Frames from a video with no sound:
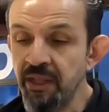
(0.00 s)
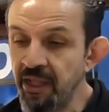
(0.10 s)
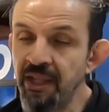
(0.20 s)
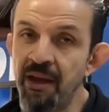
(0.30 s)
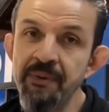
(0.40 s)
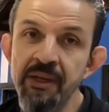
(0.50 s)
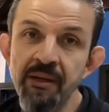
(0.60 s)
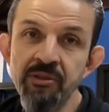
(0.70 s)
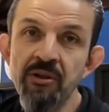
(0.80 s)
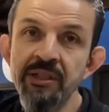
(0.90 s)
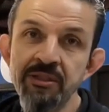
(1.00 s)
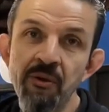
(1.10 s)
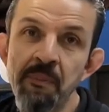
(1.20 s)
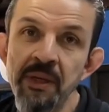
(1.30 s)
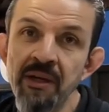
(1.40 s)
And then that becomes our
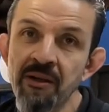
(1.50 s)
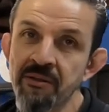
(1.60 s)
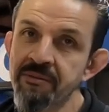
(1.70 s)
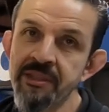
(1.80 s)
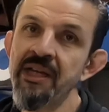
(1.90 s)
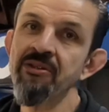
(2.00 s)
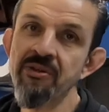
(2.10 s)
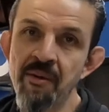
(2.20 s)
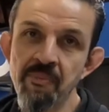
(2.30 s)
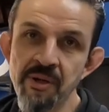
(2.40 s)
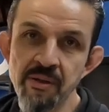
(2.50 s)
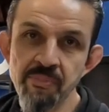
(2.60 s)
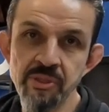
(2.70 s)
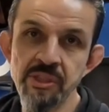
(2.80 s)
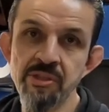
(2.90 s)
SOP, our standard operating
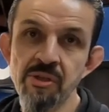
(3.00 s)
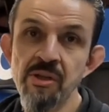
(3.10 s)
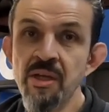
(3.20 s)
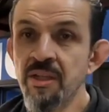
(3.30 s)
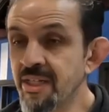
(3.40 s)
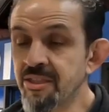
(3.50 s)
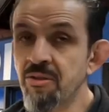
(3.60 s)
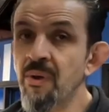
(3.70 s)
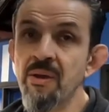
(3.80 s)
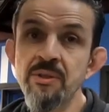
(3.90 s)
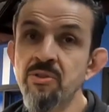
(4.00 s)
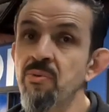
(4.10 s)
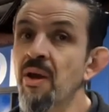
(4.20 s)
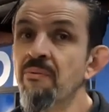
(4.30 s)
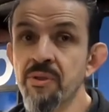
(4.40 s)
procedure. That's the way we
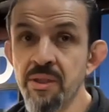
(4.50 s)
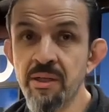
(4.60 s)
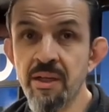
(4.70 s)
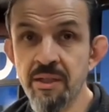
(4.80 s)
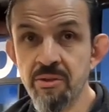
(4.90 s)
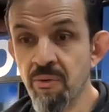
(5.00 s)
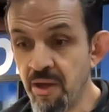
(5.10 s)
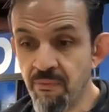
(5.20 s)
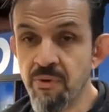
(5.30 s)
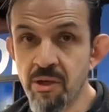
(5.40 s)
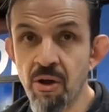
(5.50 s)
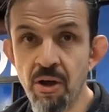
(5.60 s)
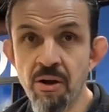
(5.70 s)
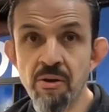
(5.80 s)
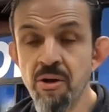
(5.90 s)
do everything. Like, so every
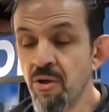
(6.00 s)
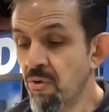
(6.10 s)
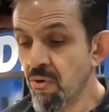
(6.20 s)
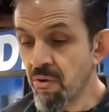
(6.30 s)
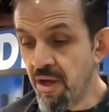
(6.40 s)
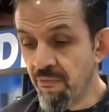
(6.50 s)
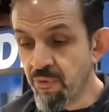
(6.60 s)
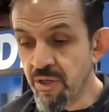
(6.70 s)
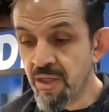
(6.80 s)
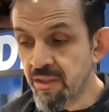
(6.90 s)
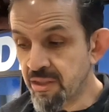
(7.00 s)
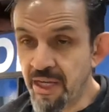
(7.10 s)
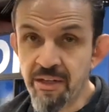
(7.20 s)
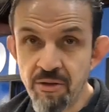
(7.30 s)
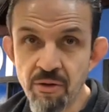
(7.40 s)
car or every
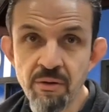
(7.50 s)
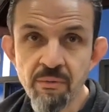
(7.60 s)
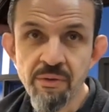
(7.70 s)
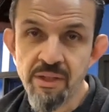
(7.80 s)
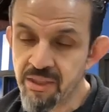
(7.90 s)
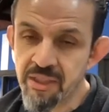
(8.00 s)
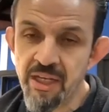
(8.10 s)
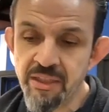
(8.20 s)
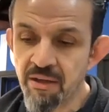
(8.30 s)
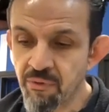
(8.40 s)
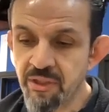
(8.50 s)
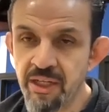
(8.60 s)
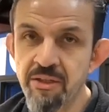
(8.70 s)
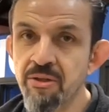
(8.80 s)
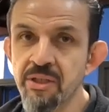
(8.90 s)
deadener, in this case, every
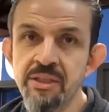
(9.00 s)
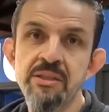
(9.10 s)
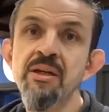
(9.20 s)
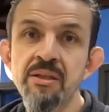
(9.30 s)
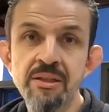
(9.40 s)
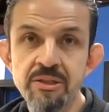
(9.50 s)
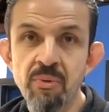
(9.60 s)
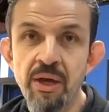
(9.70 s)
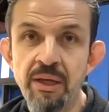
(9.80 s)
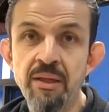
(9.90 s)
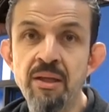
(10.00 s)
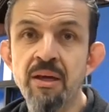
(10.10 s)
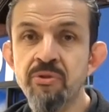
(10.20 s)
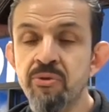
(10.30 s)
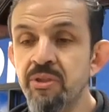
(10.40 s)
deadener gets done this way.
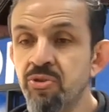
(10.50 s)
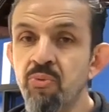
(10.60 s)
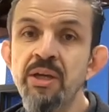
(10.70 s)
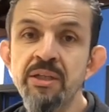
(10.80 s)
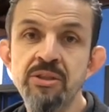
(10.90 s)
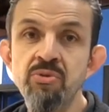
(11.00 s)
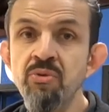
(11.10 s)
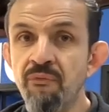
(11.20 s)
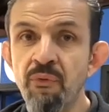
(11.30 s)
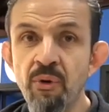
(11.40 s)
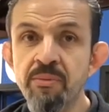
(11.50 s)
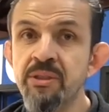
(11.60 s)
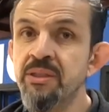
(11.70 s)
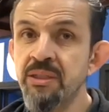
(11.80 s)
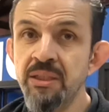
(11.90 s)
So this way it's uniform,
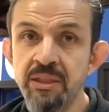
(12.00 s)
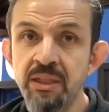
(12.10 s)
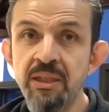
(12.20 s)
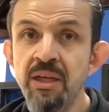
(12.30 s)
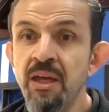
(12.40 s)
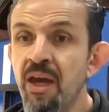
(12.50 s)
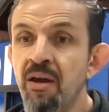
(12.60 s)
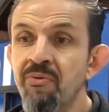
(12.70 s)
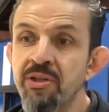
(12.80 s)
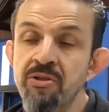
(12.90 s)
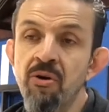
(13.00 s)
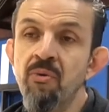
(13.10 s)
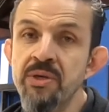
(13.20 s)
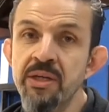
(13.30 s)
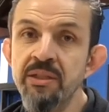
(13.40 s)
consistent, and we know
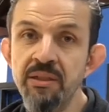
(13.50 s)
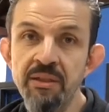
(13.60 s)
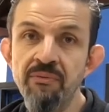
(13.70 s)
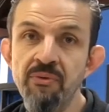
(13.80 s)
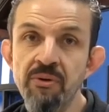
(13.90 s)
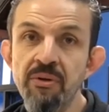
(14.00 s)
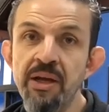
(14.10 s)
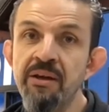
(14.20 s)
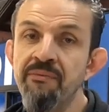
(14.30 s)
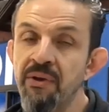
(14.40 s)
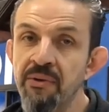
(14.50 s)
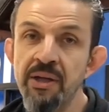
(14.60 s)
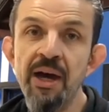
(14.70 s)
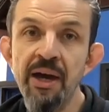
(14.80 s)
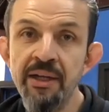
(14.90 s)
we can deliver at a very
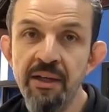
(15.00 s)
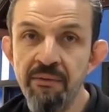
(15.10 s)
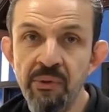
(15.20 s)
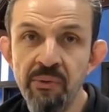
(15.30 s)
high level.